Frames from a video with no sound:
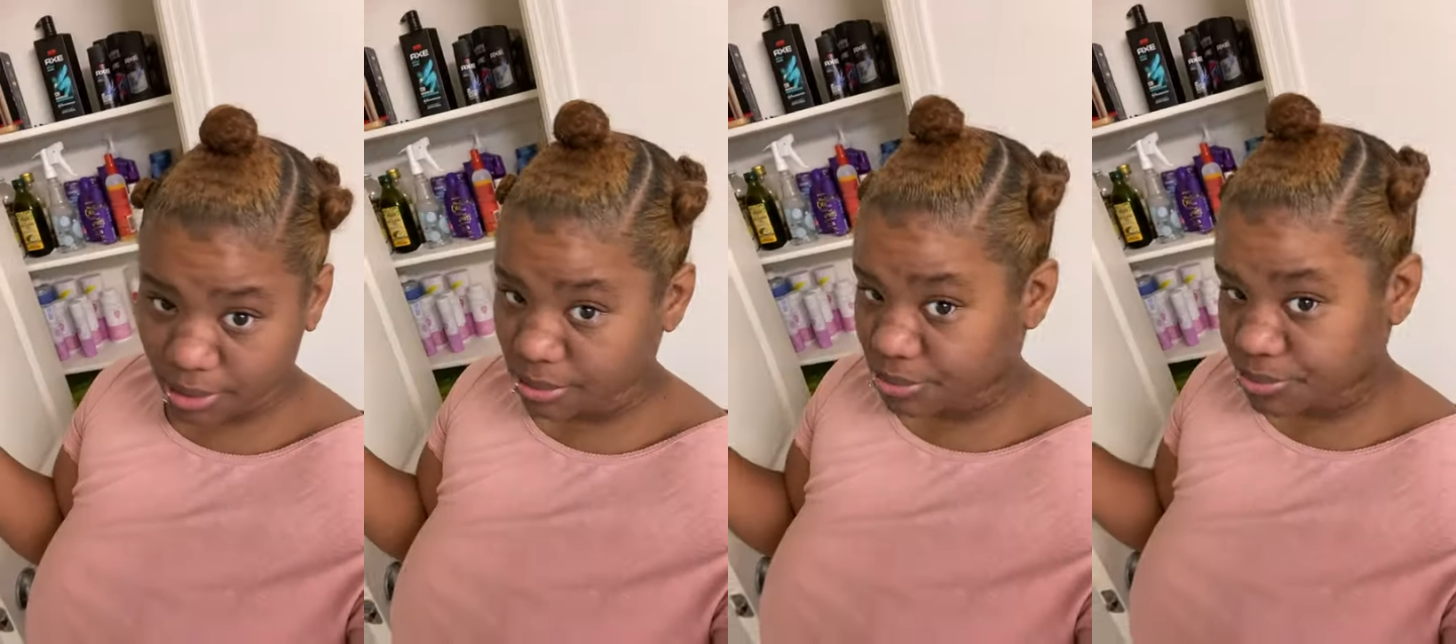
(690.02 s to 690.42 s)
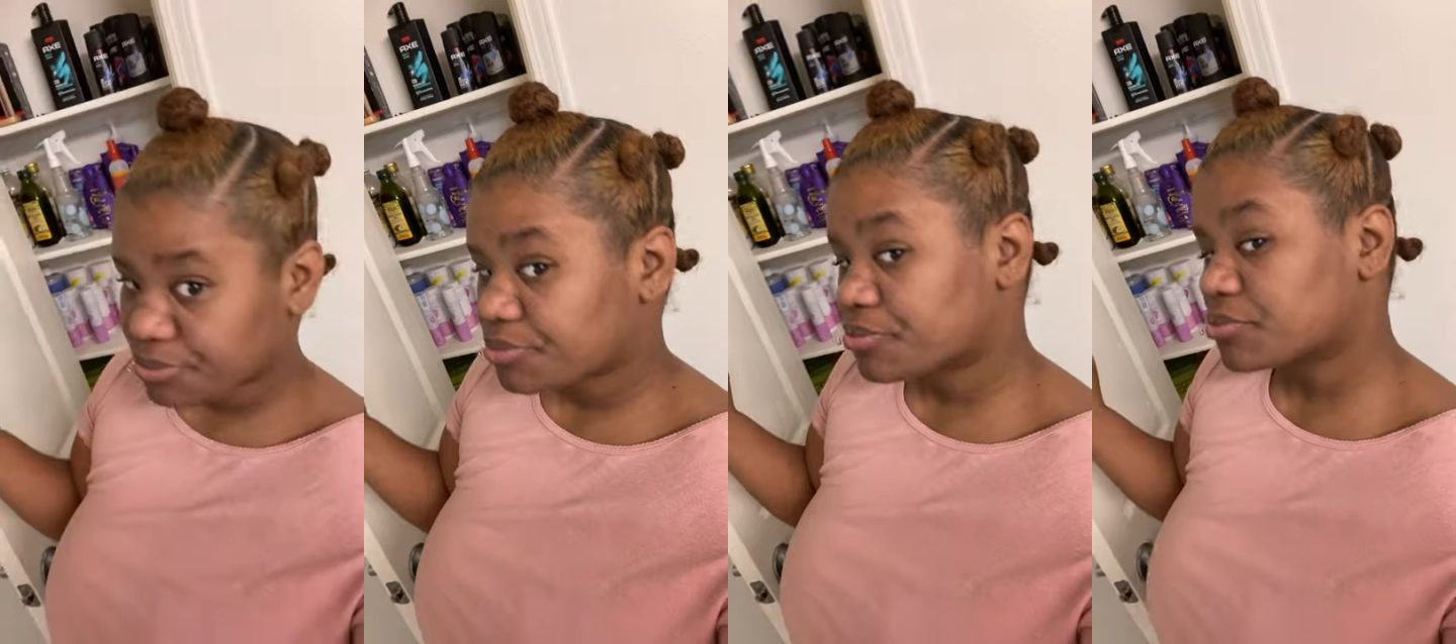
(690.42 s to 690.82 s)
yeah.
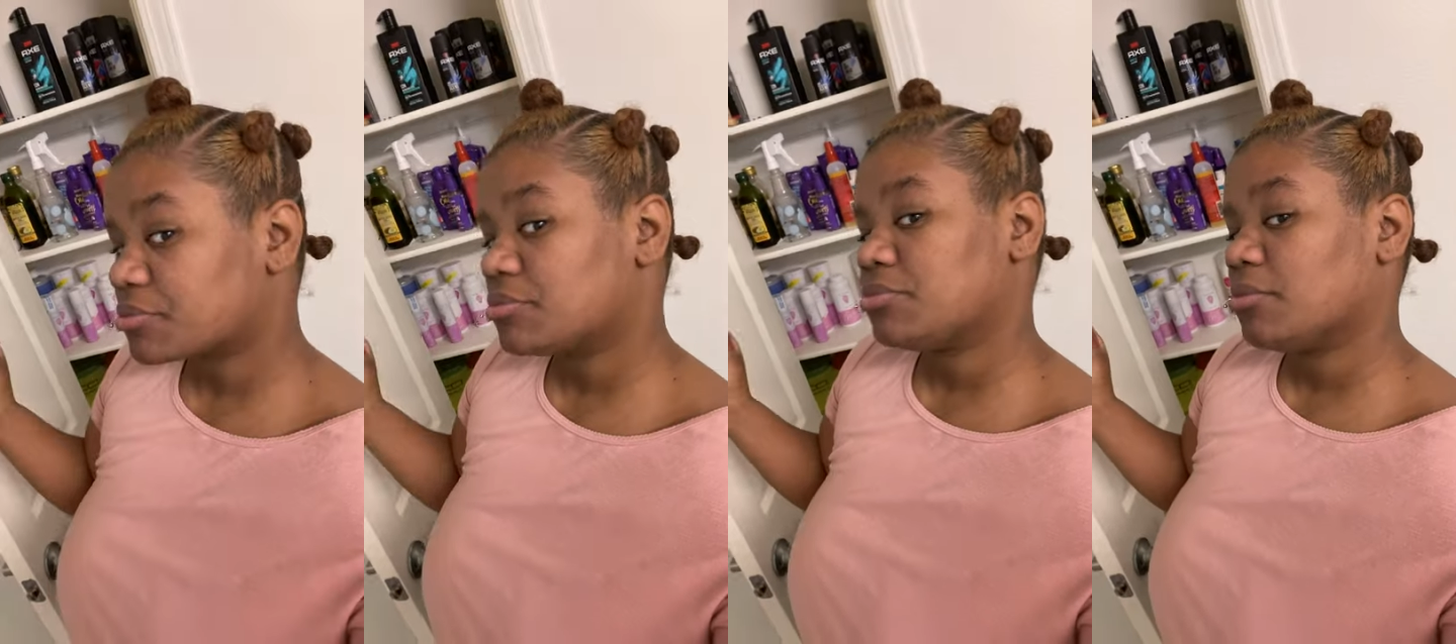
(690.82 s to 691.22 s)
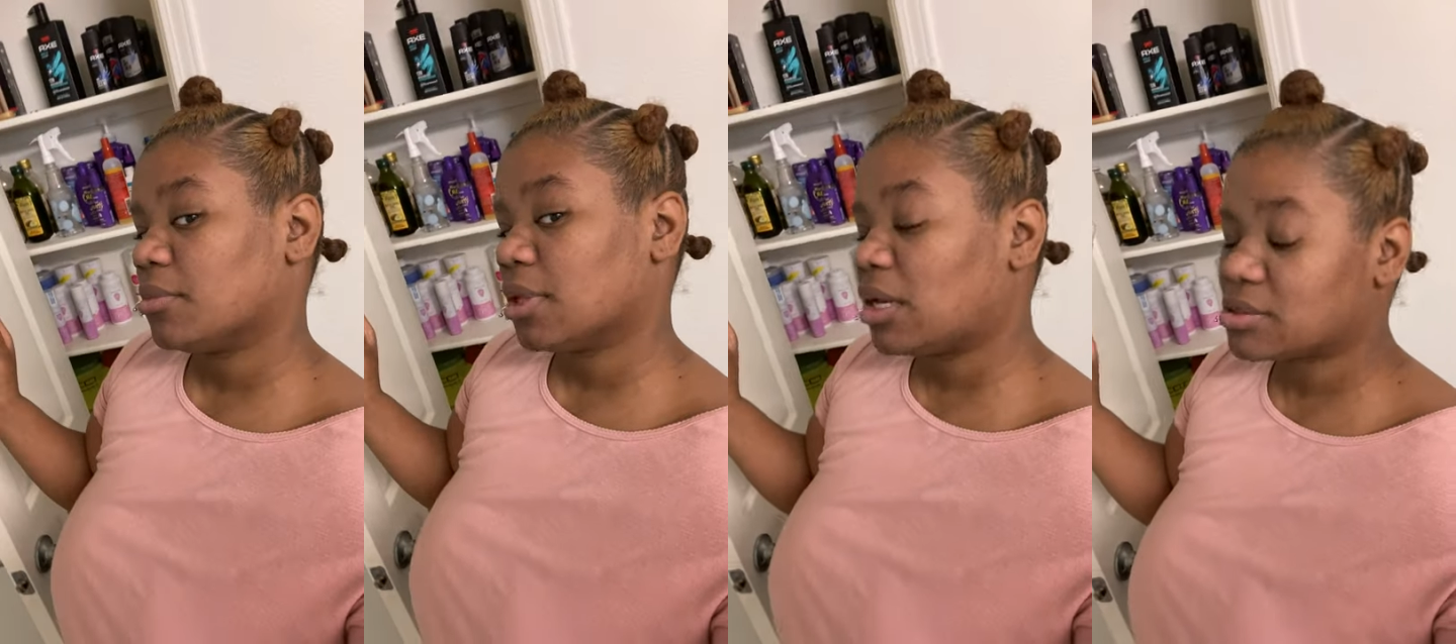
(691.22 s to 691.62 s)

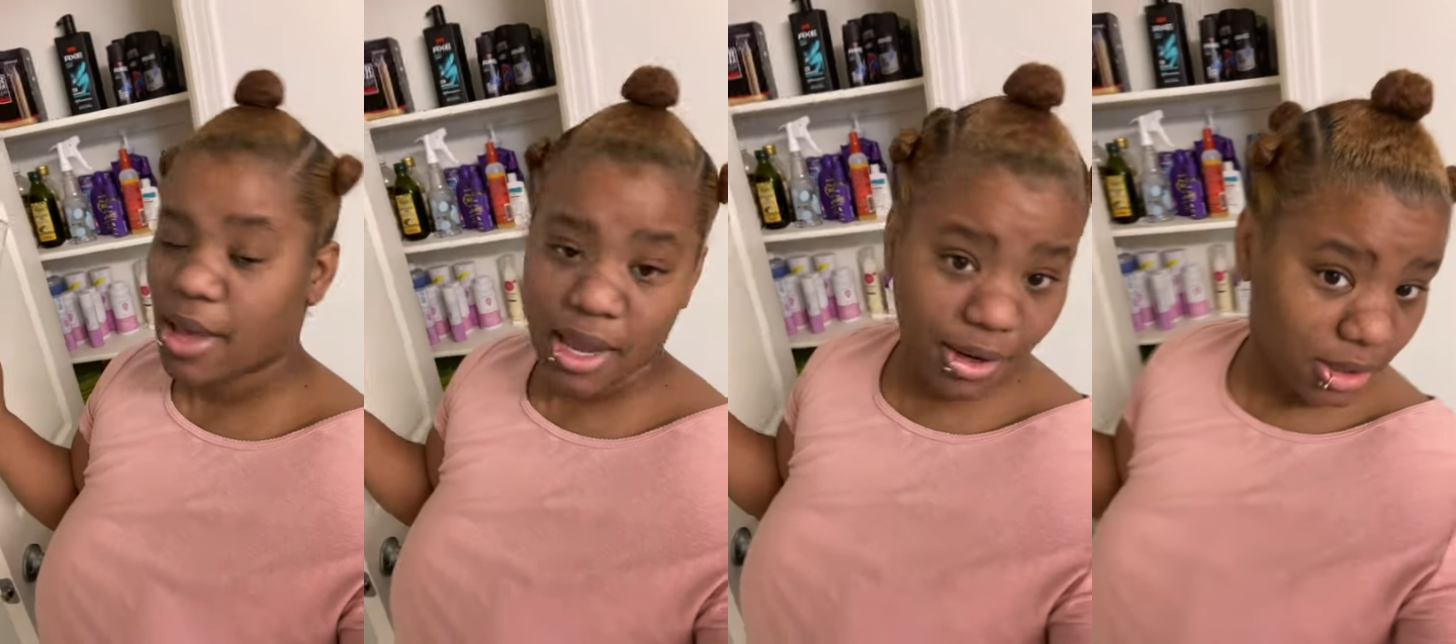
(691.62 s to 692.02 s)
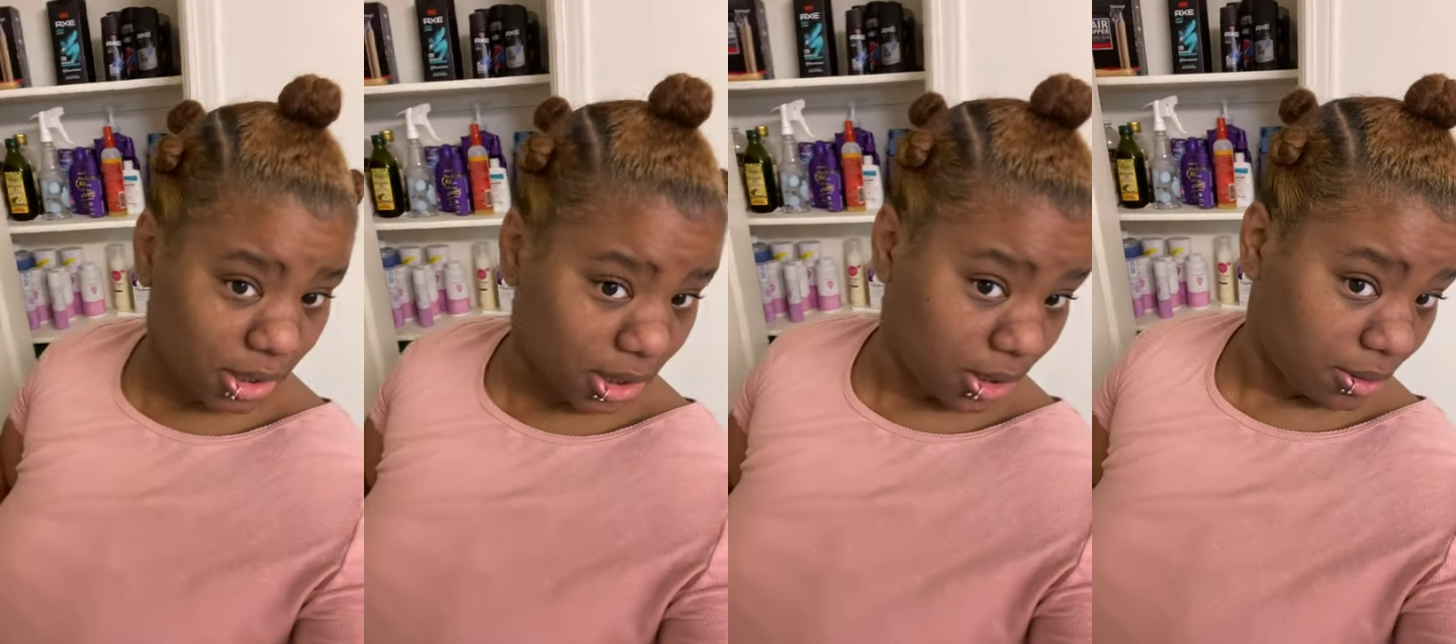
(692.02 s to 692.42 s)
That's my hair
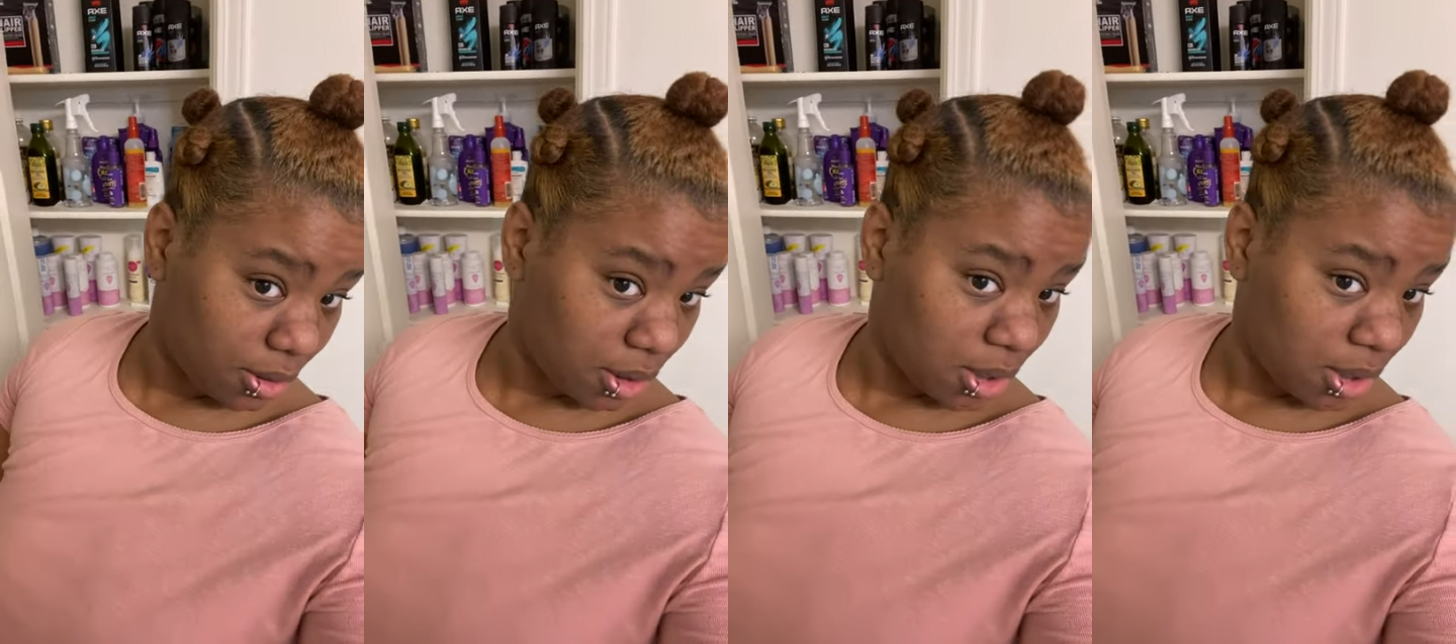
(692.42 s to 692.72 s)
looking.